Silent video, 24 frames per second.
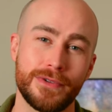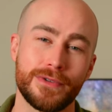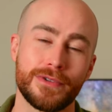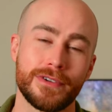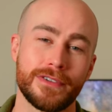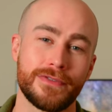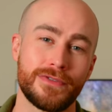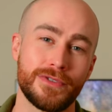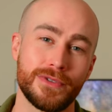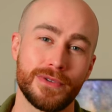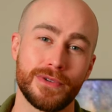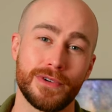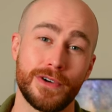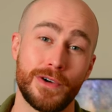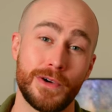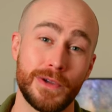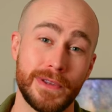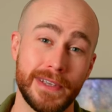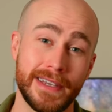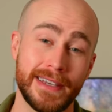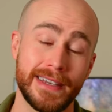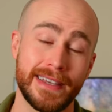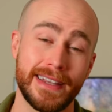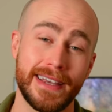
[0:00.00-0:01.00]
or if you're
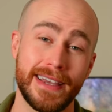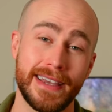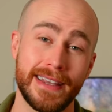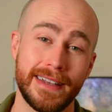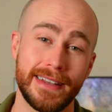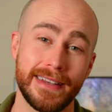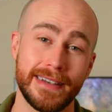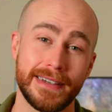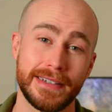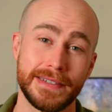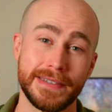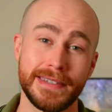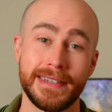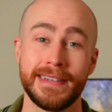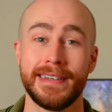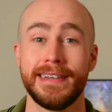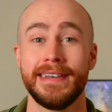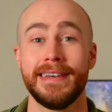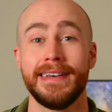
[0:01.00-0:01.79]
holding it handheld,